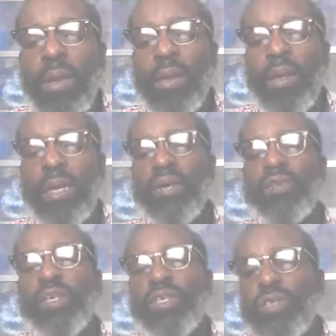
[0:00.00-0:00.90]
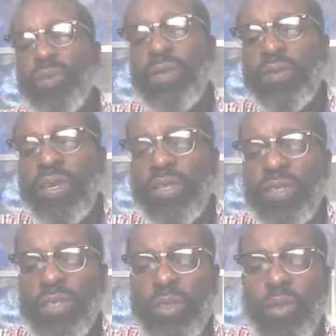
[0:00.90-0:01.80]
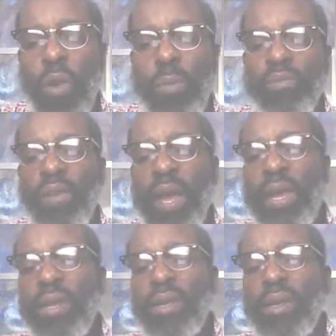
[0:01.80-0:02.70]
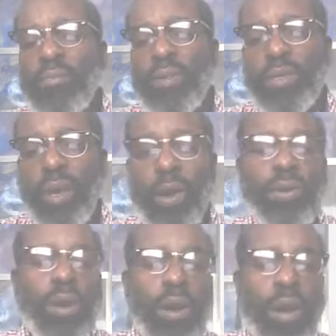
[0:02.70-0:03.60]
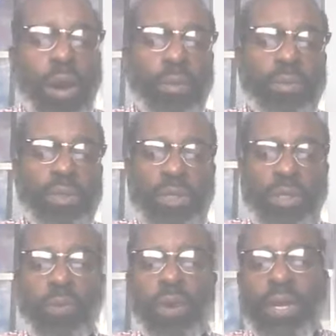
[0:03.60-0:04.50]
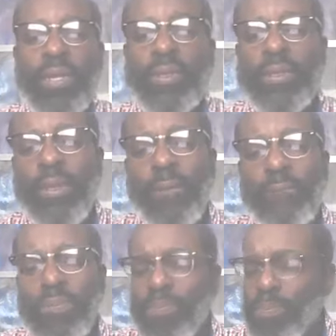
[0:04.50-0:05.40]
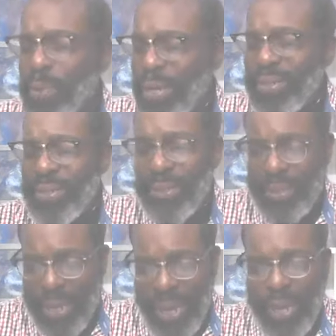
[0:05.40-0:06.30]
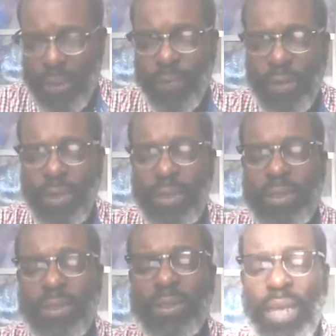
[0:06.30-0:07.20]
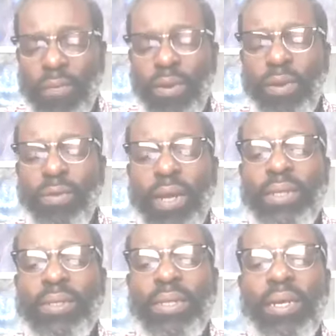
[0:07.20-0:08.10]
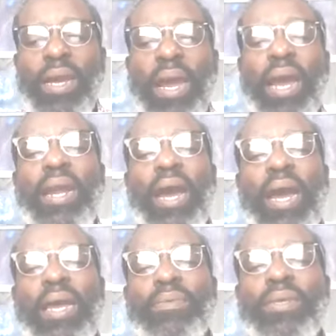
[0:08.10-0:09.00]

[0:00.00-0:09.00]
against these streets, against the storm of night, but to hurt or harm someone else praise God for his saving grace. And I am